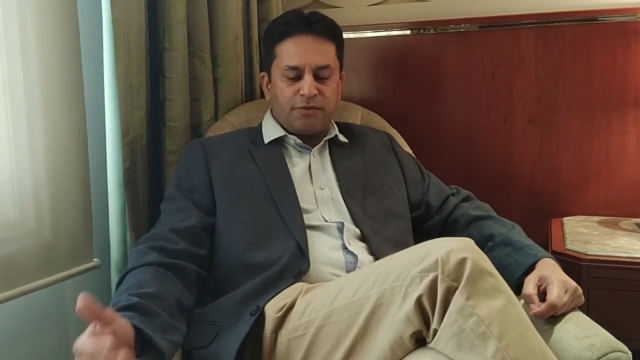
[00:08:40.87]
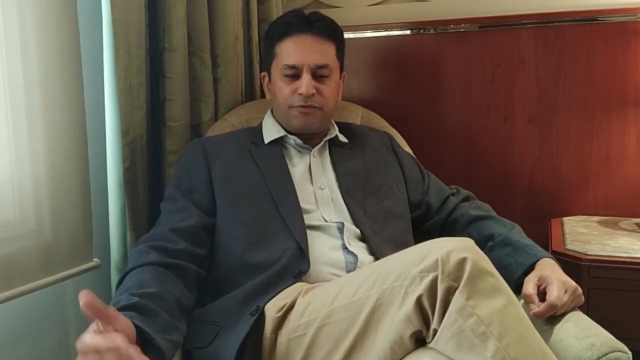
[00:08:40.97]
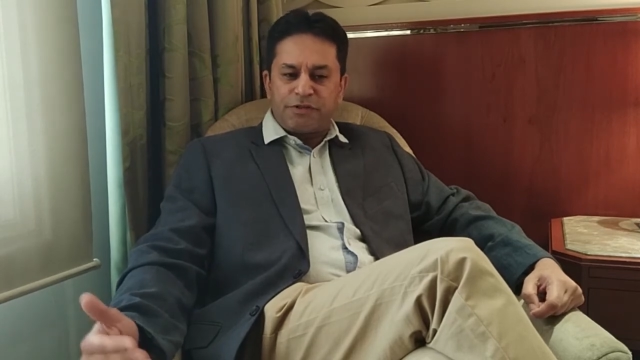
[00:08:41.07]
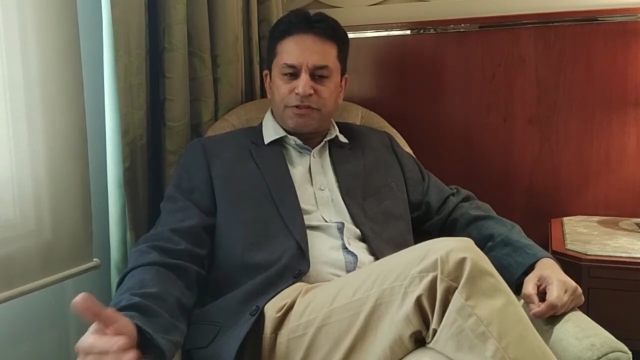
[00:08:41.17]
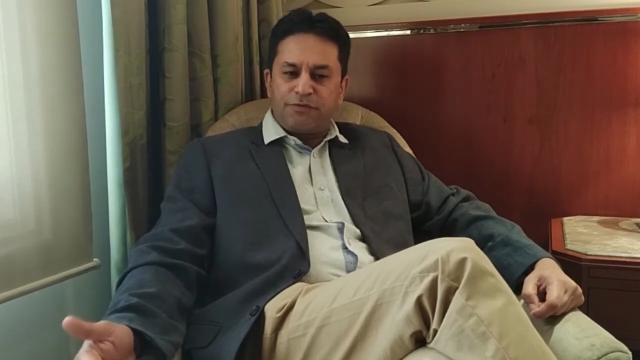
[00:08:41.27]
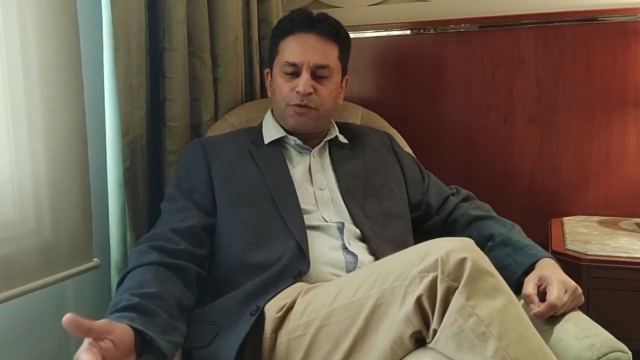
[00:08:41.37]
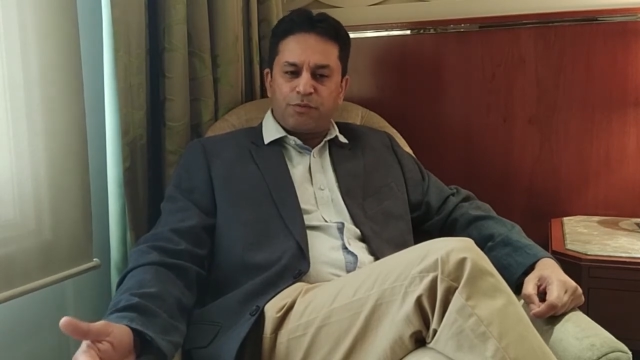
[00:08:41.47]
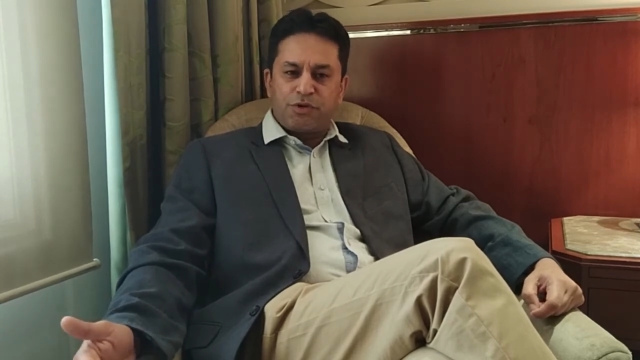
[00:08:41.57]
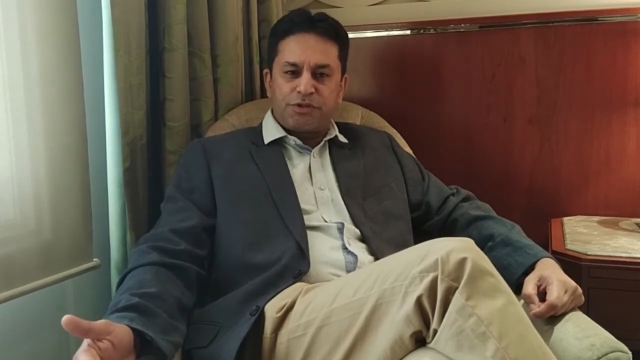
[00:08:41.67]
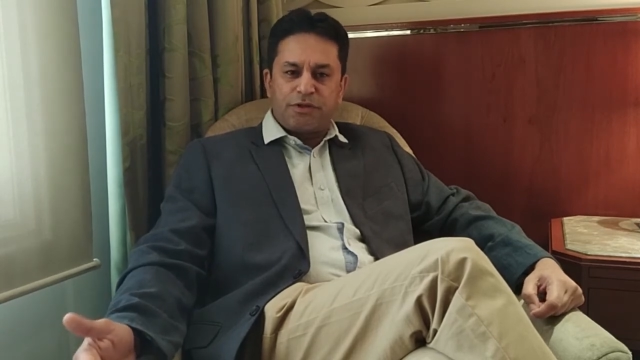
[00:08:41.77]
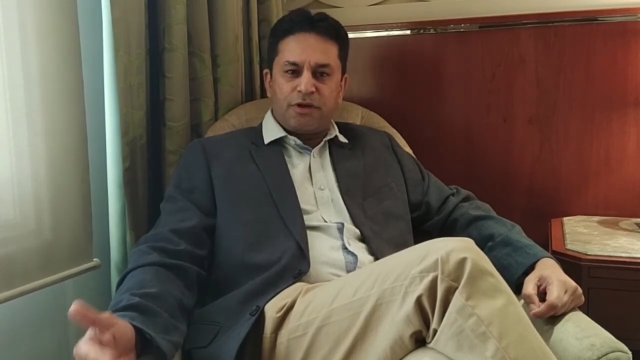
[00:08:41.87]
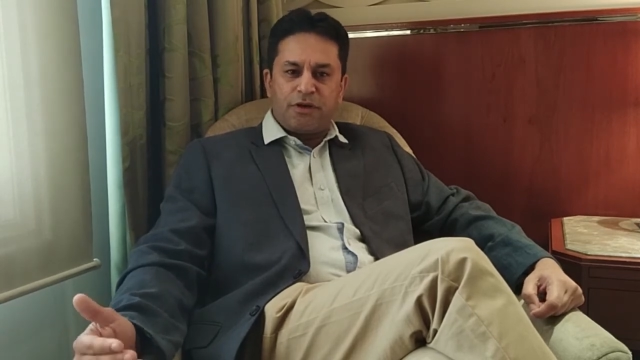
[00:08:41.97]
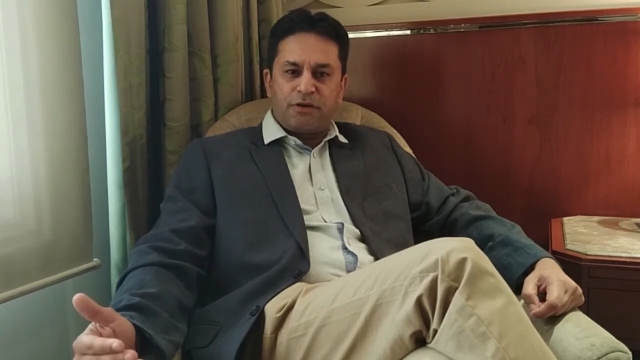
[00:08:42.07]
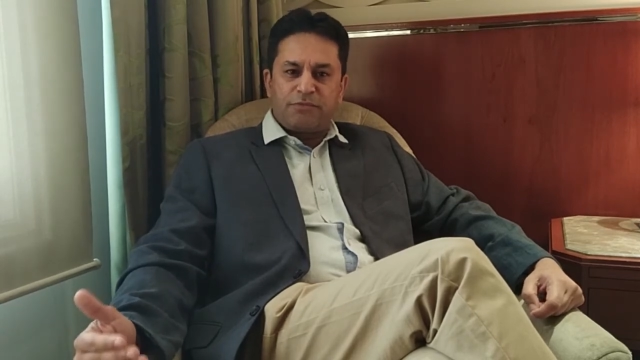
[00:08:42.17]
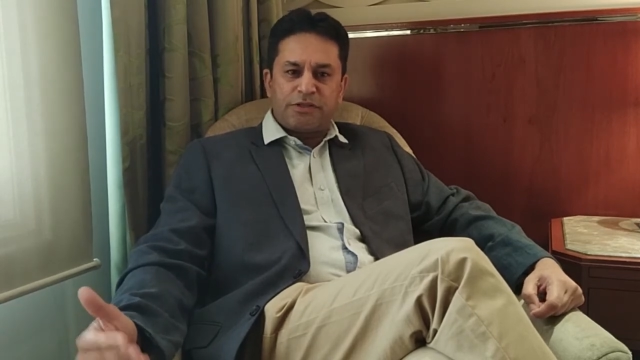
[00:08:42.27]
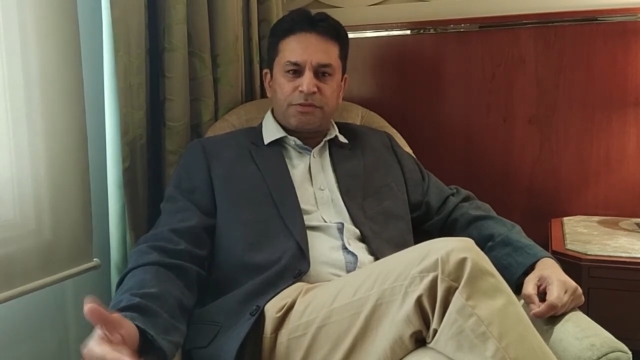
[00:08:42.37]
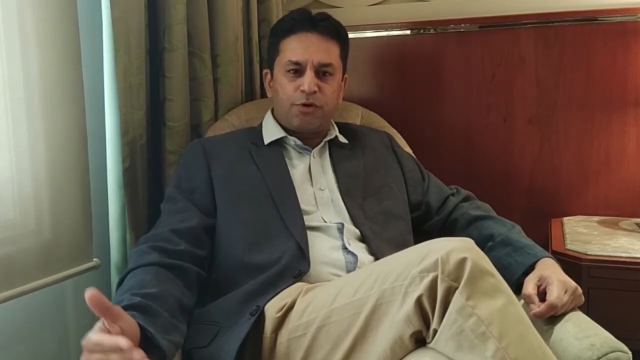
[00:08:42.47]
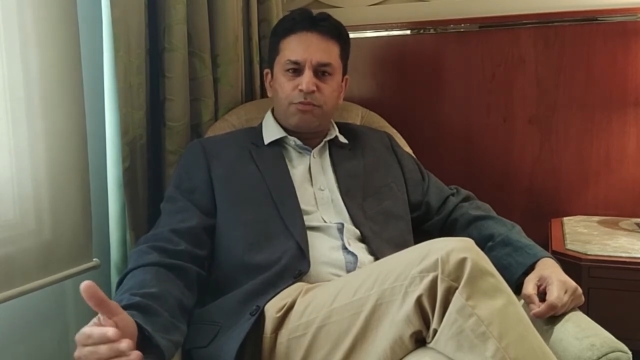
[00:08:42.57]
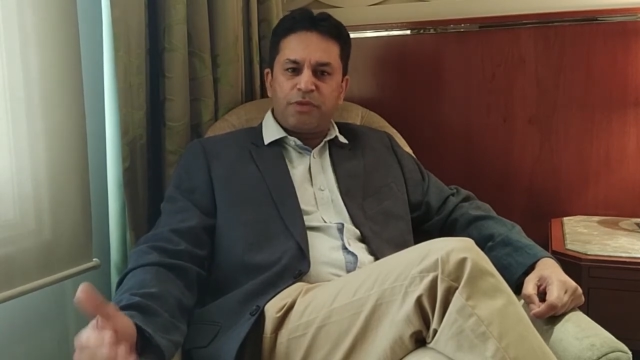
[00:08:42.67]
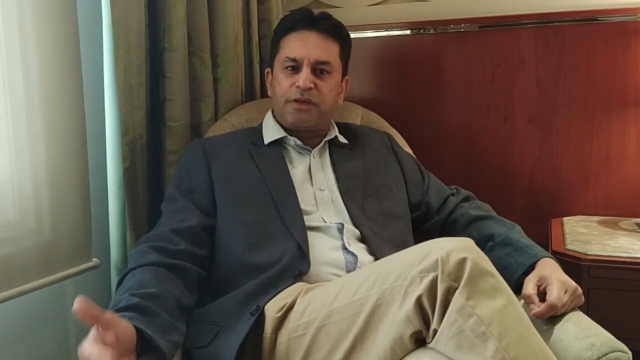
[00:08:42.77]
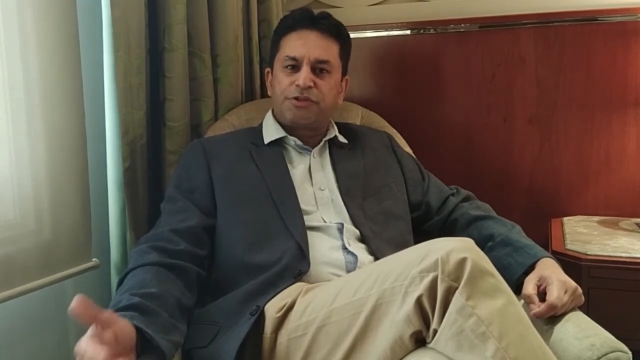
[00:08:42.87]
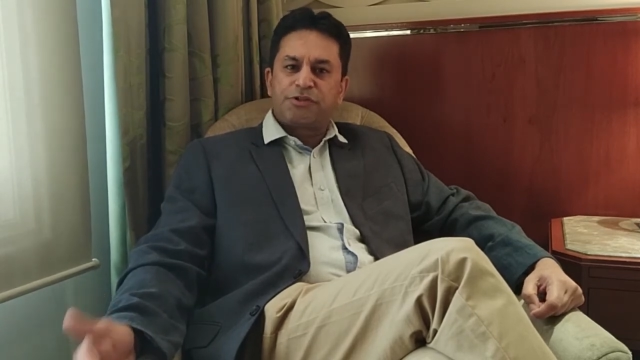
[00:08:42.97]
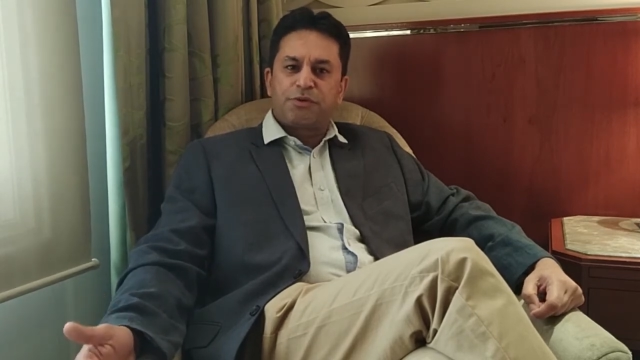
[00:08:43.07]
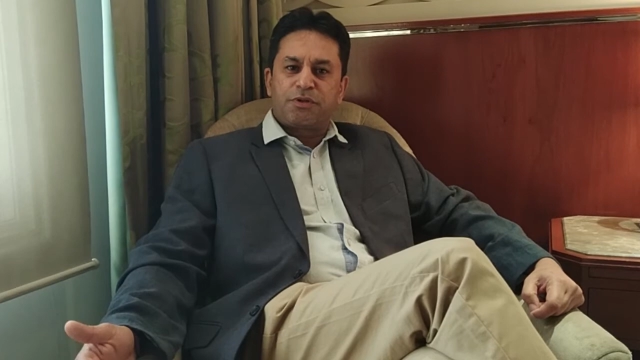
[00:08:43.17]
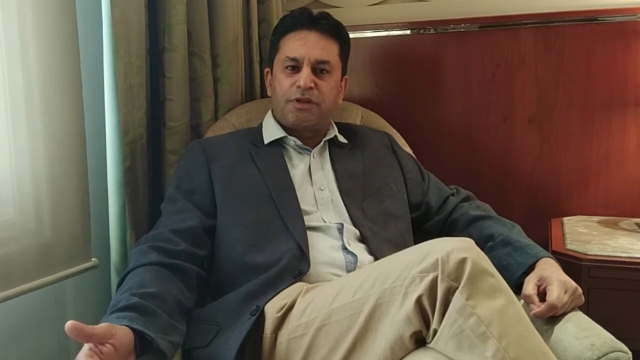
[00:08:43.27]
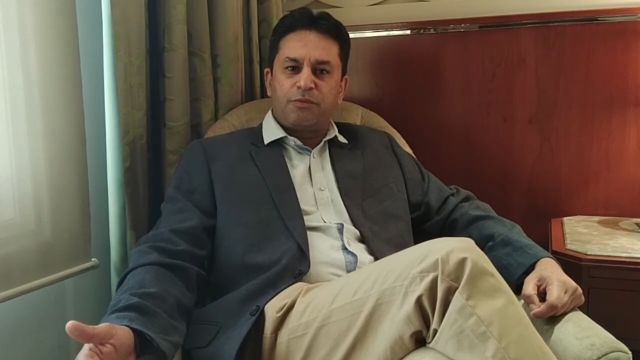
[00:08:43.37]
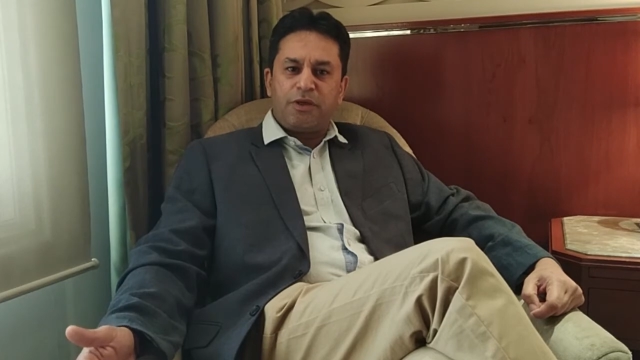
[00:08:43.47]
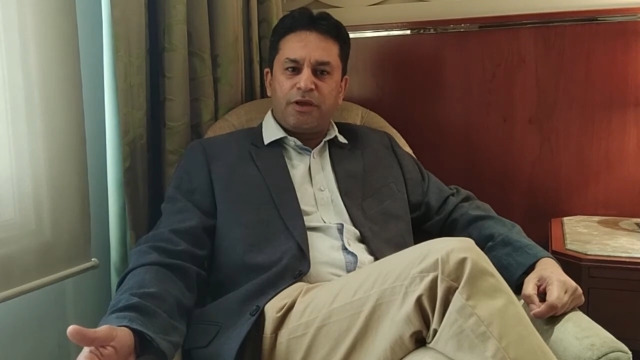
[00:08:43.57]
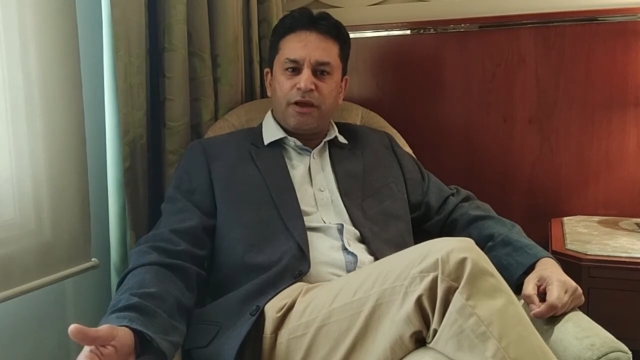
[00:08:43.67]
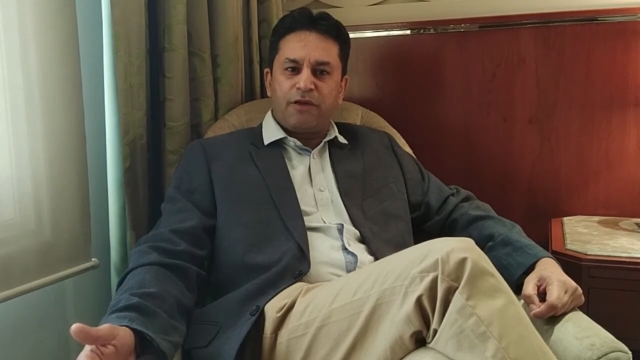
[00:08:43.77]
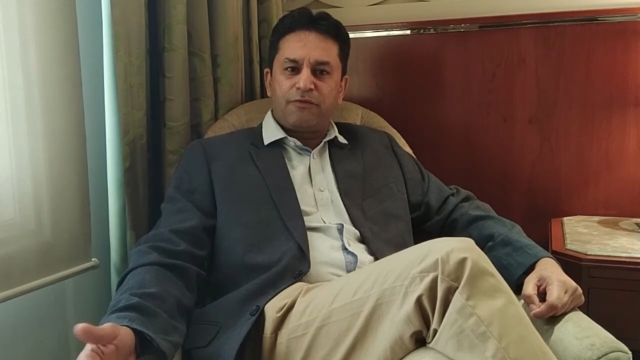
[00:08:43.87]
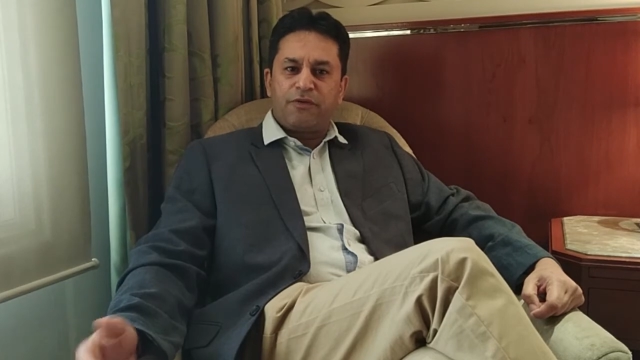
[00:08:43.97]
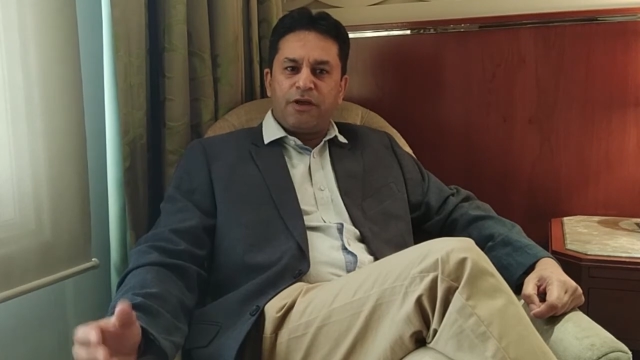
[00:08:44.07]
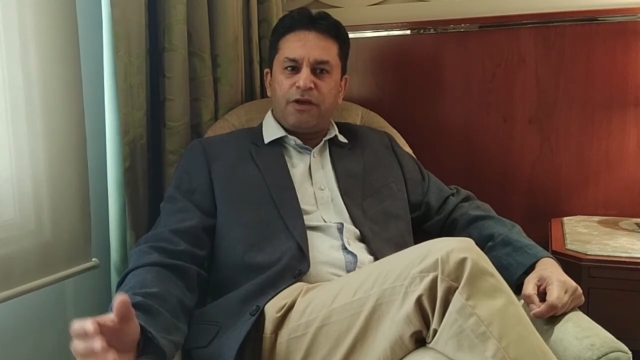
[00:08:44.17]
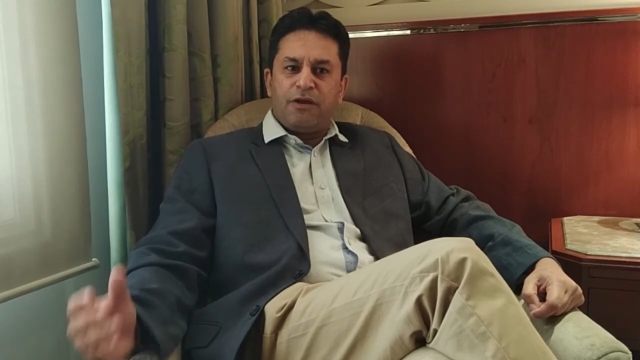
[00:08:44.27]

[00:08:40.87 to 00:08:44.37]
First and foremost, it's about making sure that we have